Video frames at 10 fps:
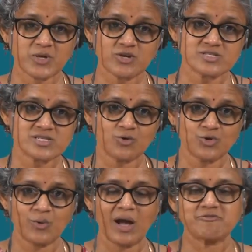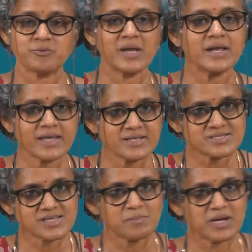because now you have to maintain
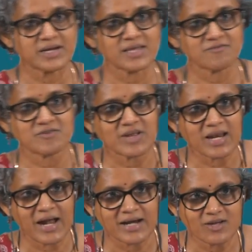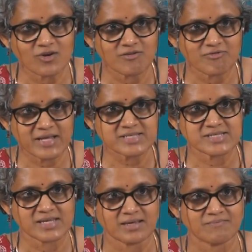stability even when landing on a
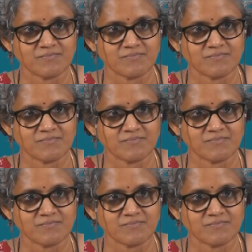flexed knee.